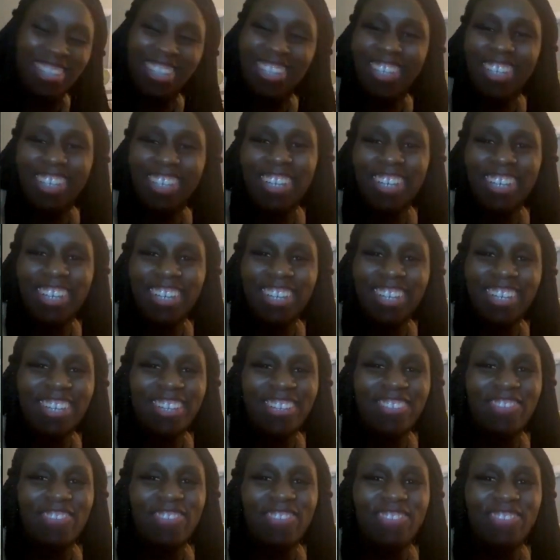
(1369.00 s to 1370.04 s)

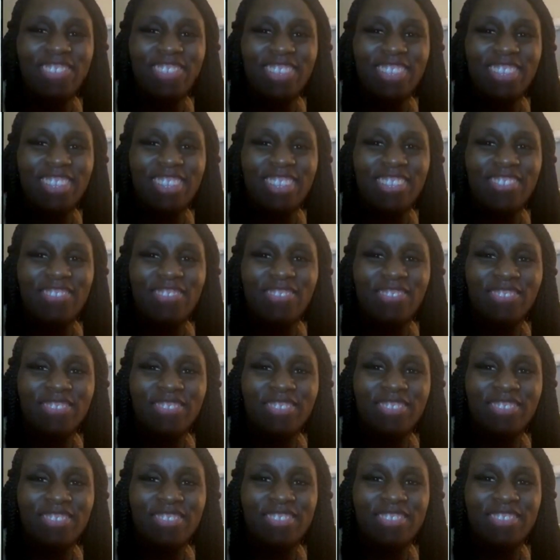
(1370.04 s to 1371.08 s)

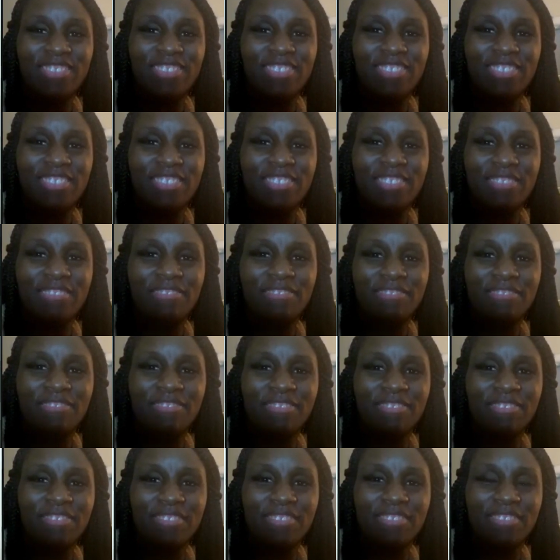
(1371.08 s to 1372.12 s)

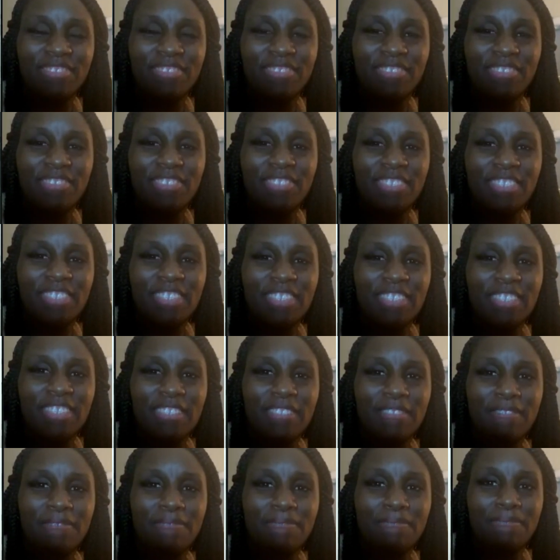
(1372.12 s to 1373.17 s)

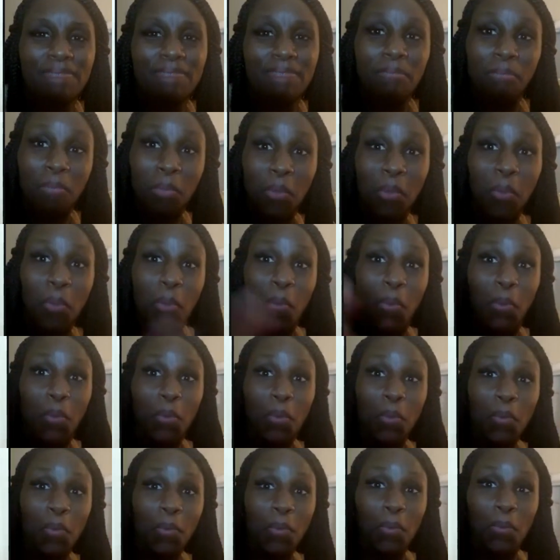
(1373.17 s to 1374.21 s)

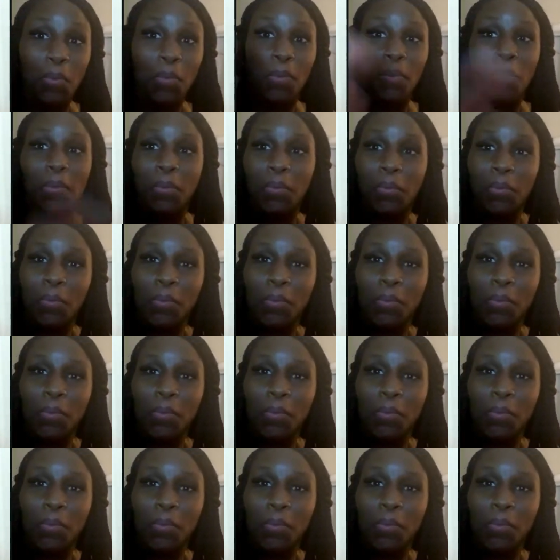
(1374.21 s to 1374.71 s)
No words are spoken by the person on screen.